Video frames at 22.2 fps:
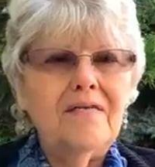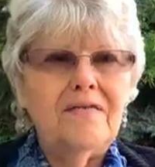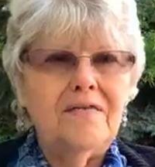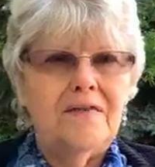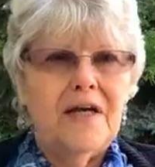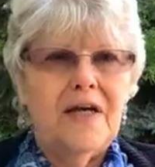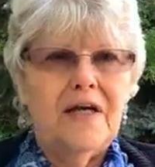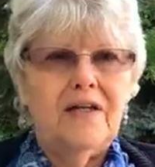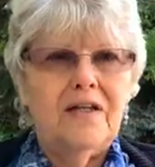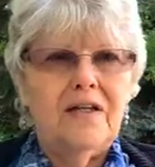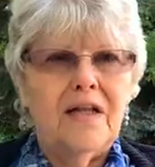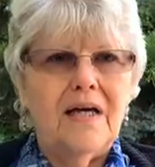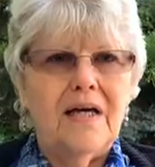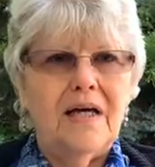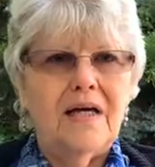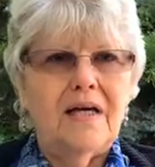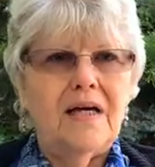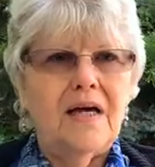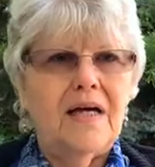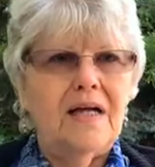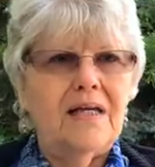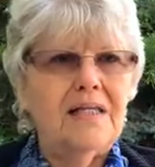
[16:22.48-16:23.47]
felt
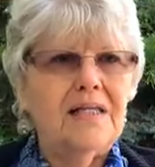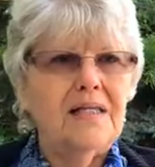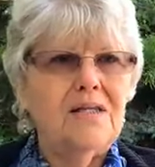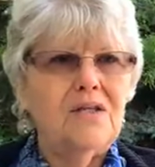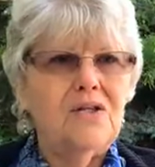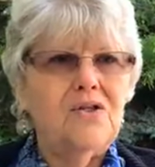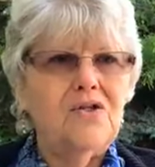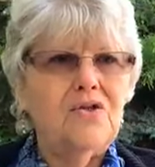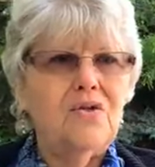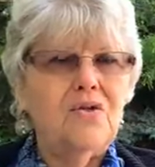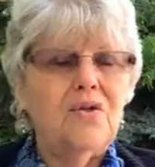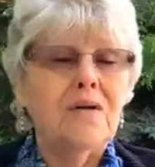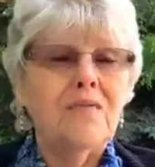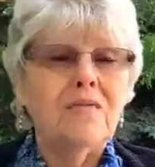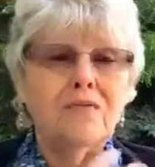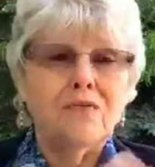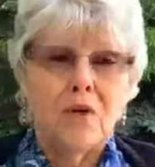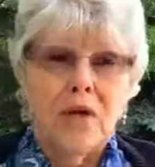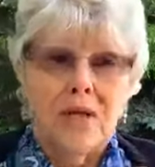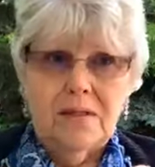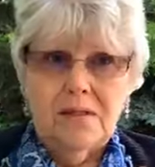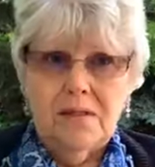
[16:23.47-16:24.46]
like I needed to
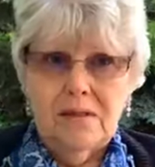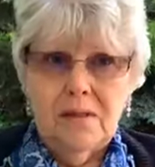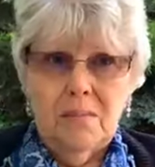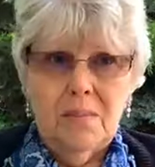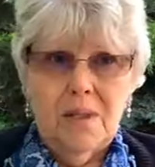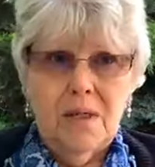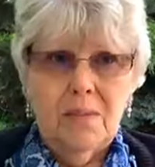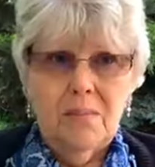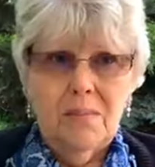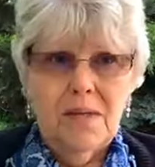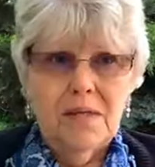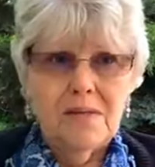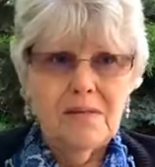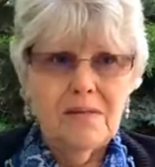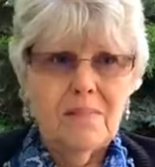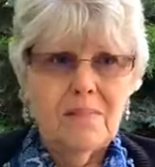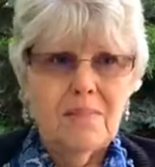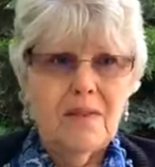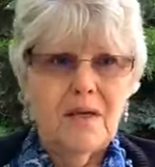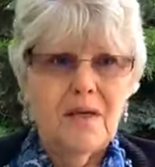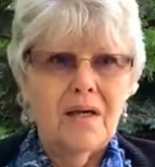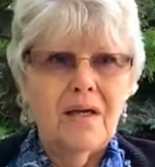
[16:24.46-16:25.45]
confront somebody about
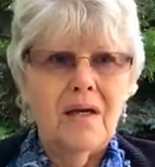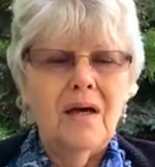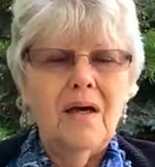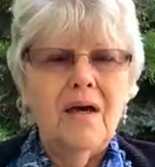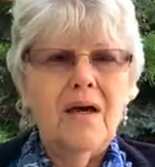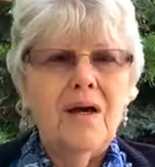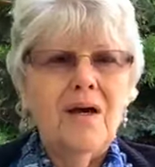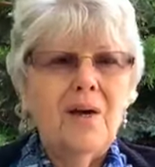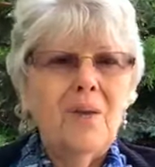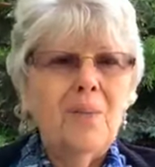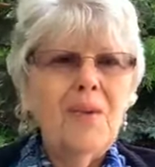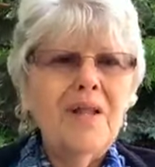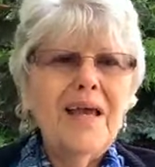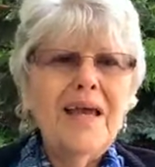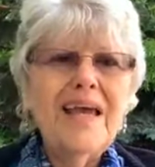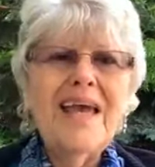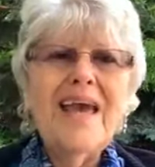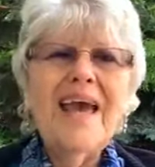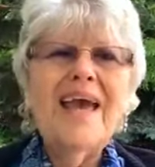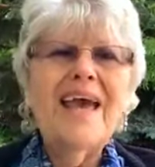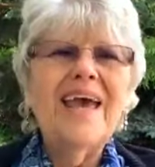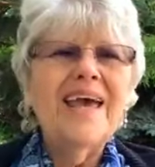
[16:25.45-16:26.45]
something. Well,
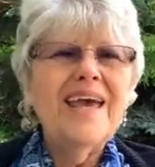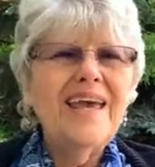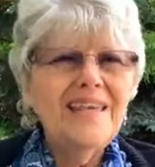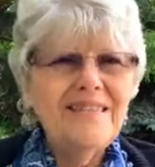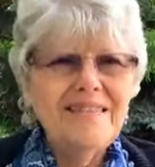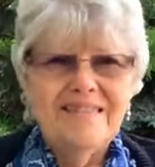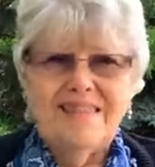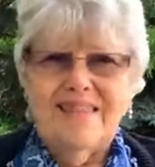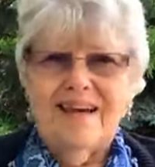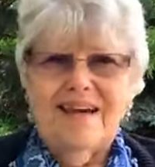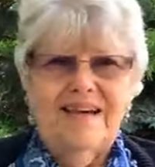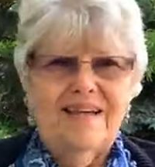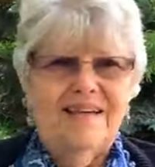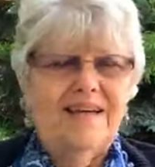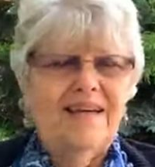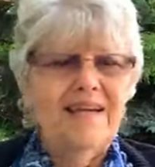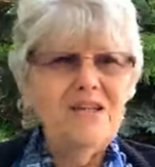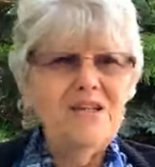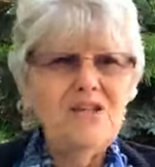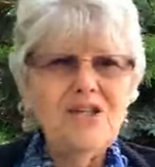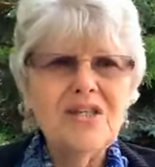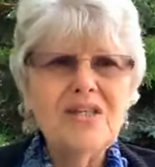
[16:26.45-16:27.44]
I hate that.
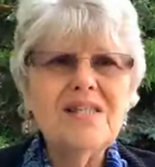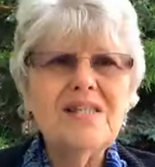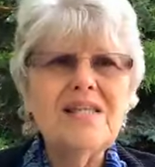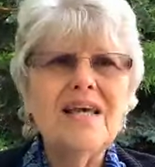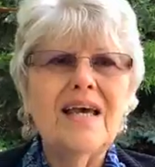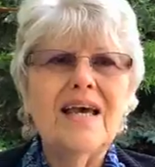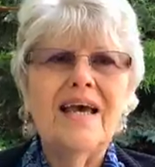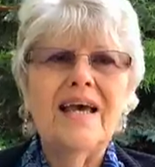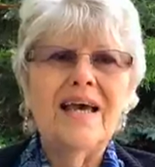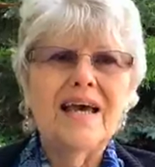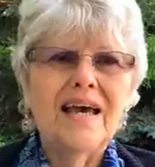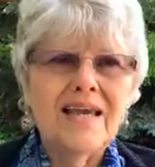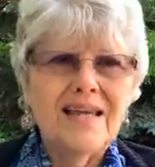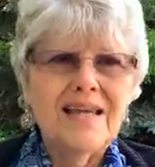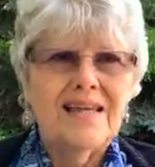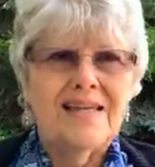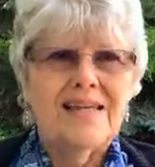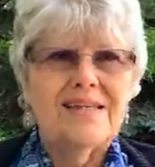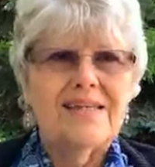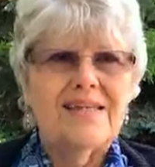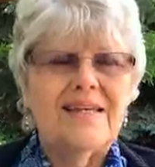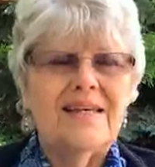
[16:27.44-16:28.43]
I just hate
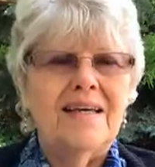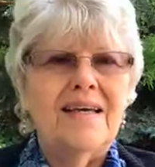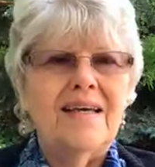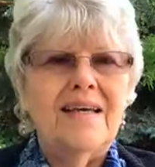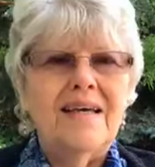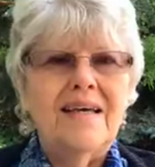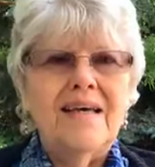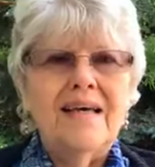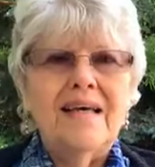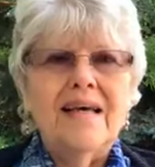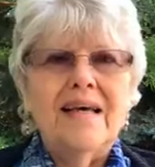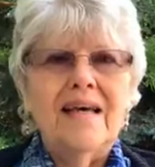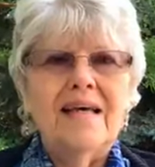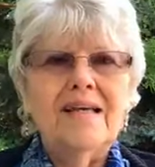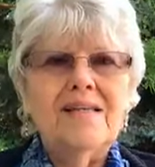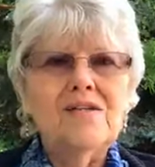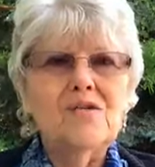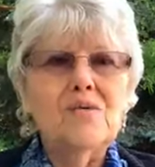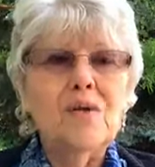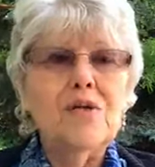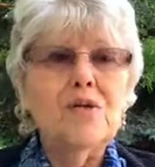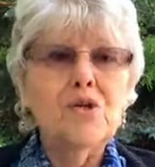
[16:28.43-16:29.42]
it. And
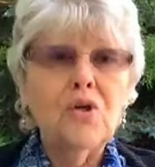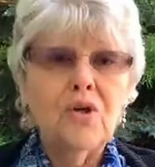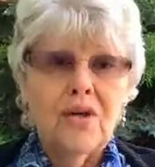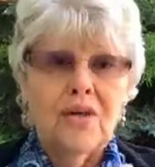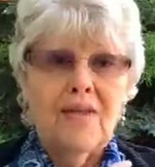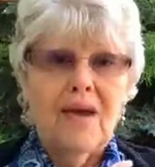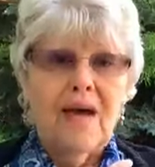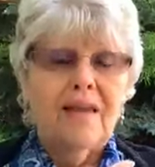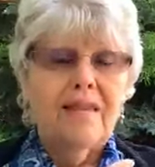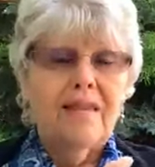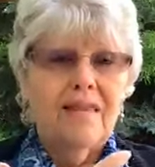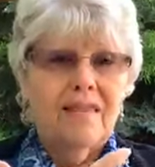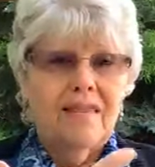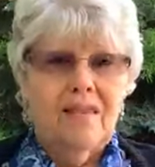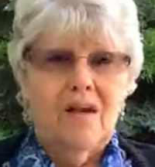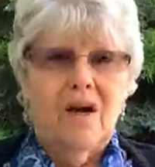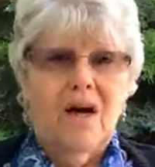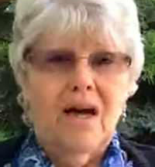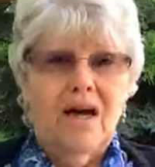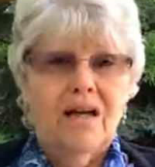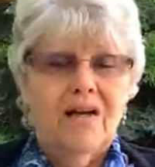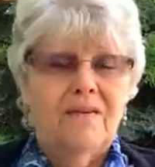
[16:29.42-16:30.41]
so I took that
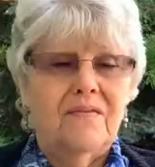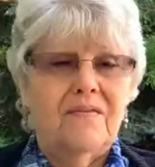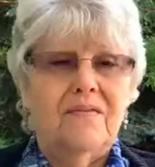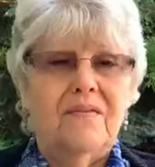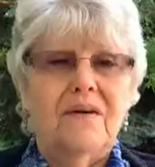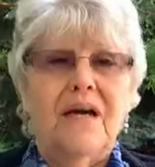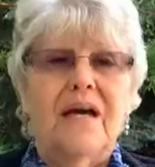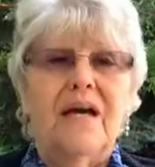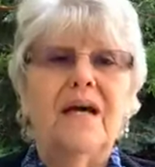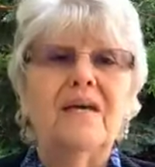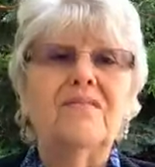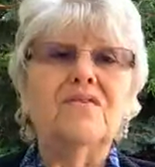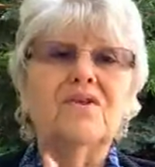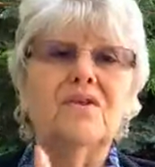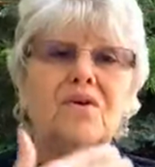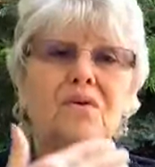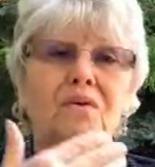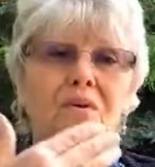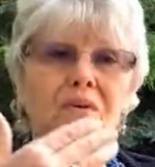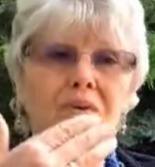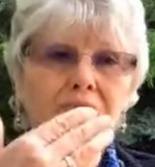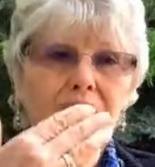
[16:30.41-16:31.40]
thought of, I have to
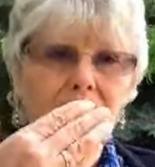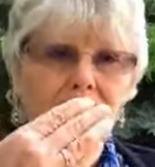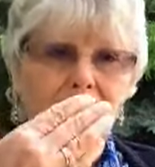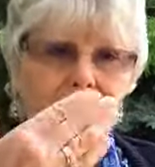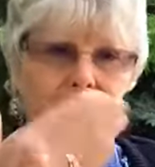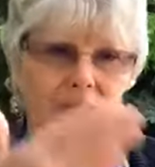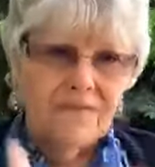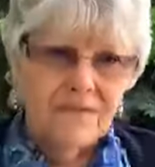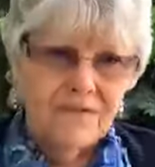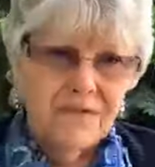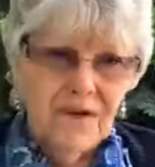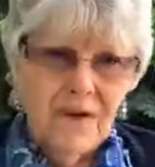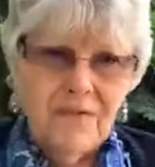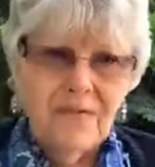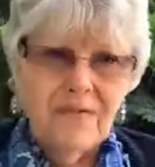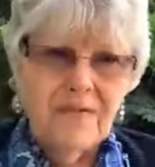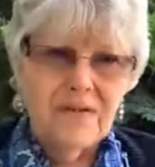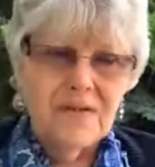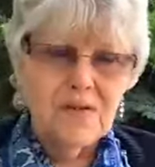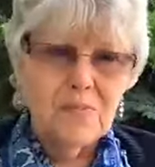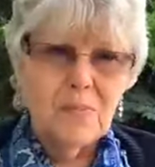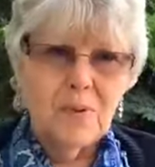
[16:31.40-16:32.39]
go confront
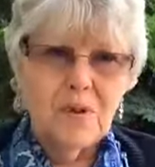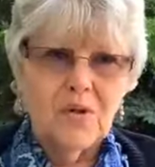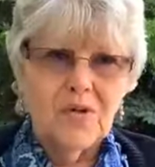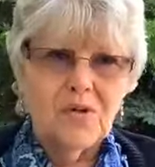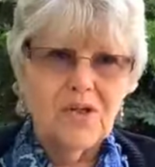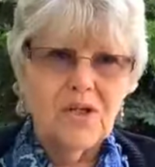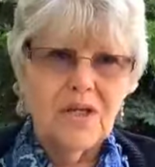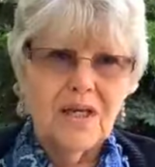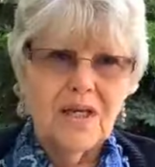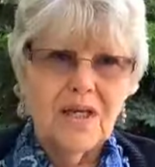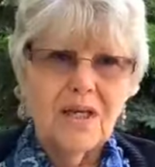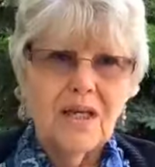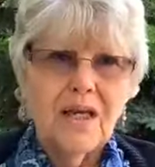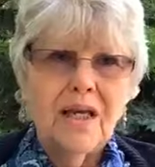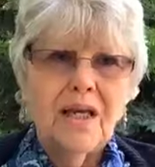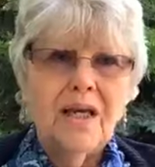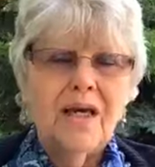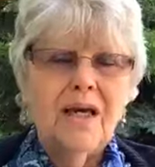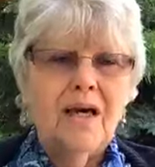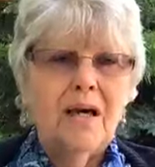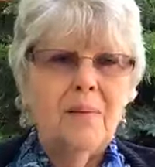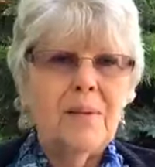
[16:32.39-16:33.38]
this person
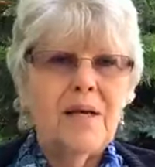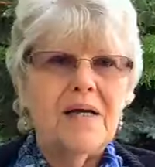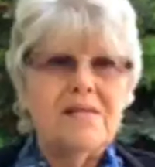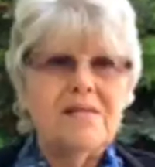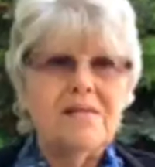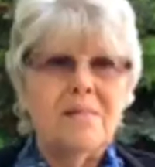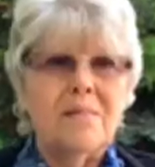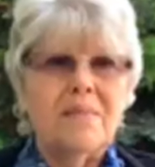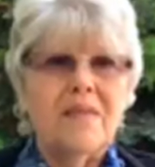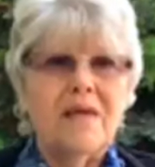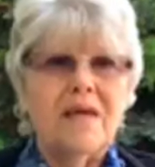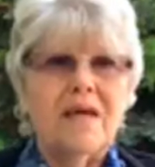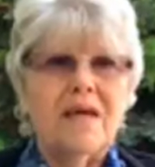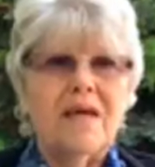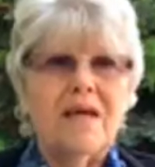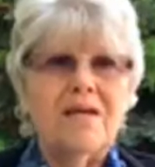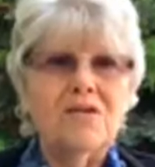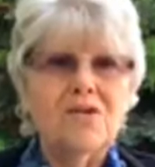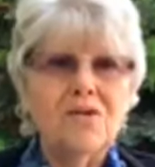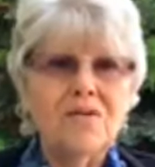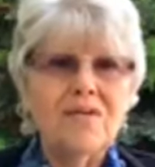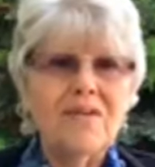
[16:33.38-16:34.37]
about something. I
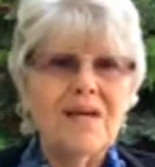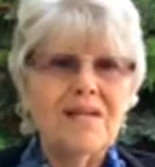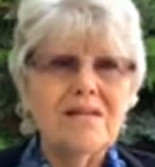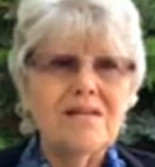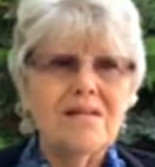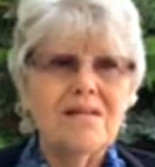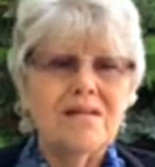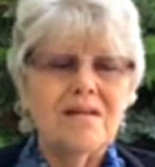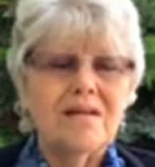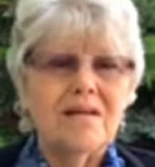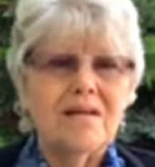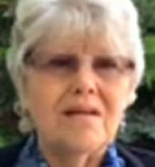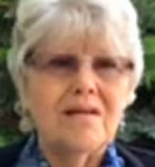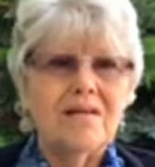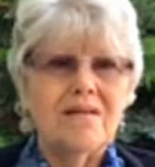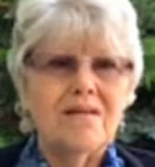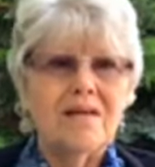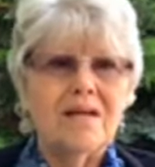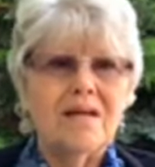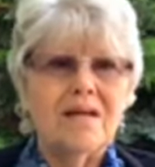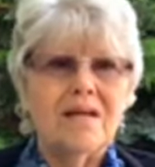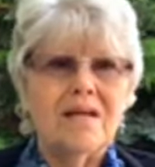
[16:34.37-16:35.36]
took that to the,
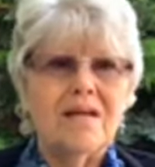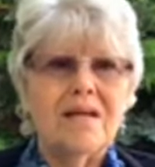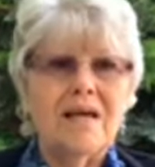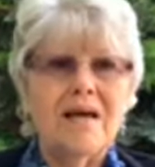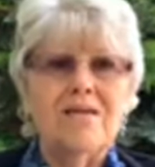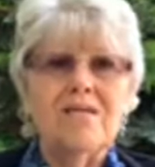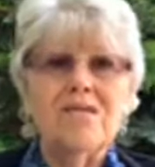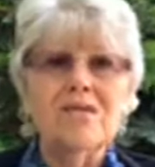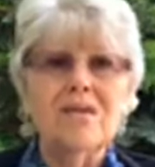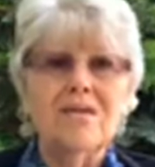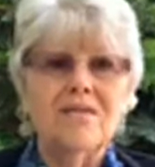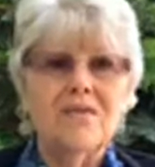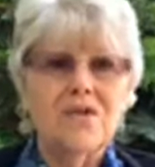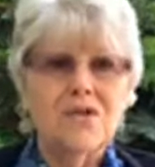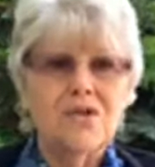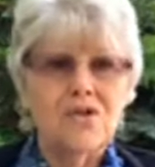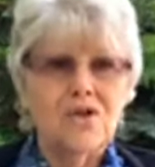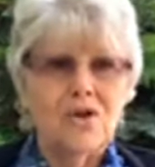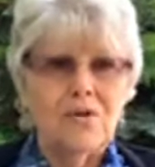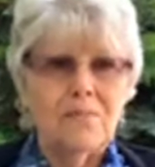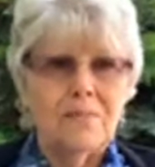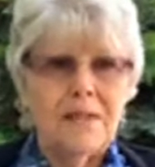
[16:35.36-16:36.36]
the Council of
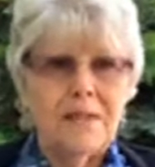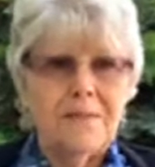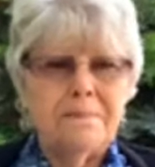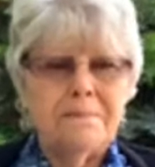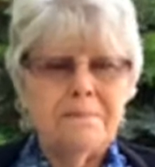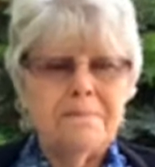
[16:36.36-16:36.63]
Discernment